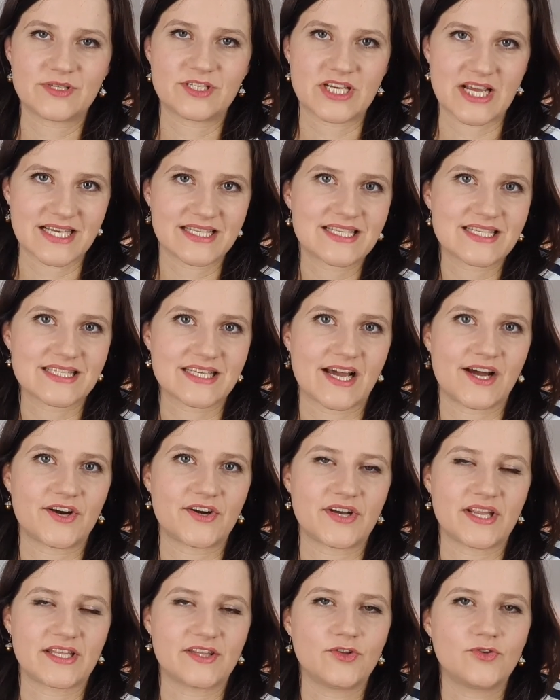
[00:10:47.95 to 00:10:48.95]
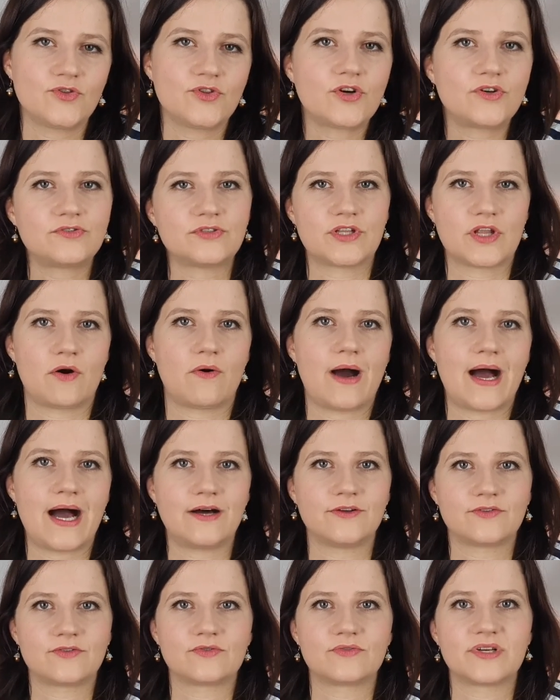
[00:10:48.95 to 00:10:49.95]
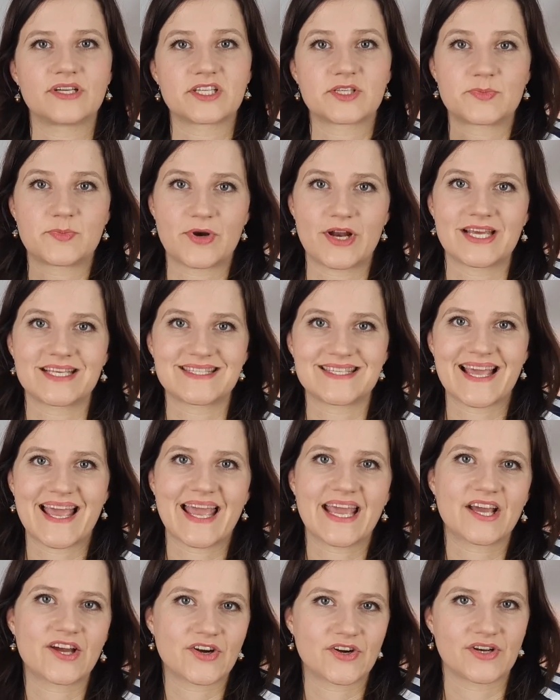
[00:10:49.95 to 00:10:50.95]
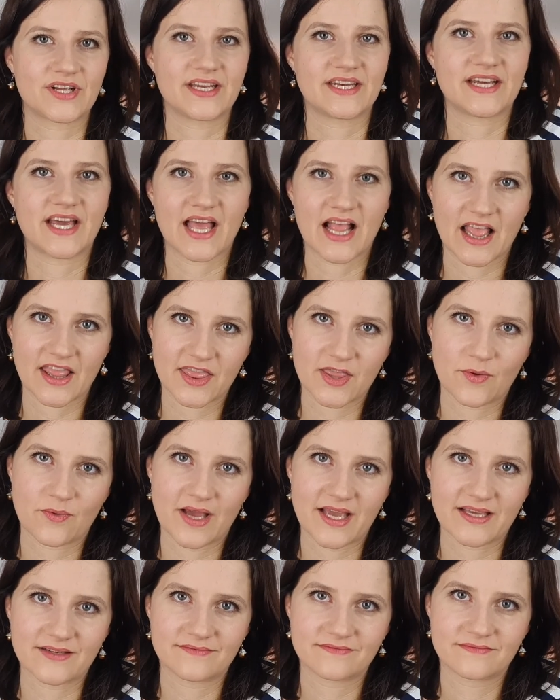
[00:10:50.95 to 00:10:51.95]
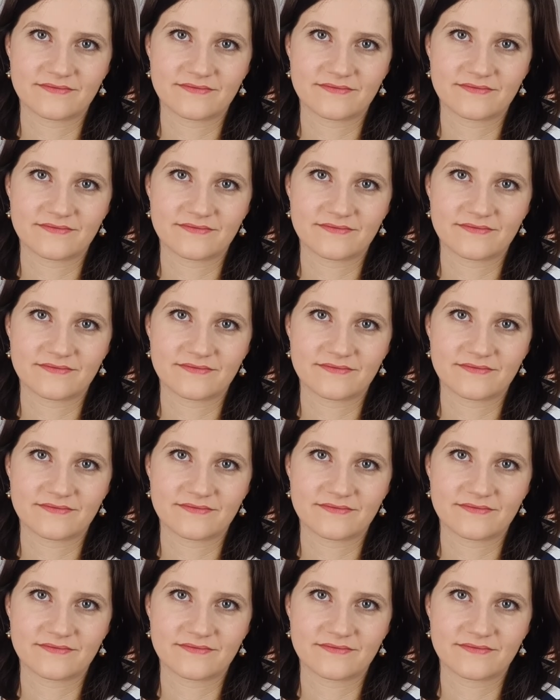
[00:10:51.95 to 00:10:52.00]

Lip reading: chances are that you don't know how to express anger in a healthy way.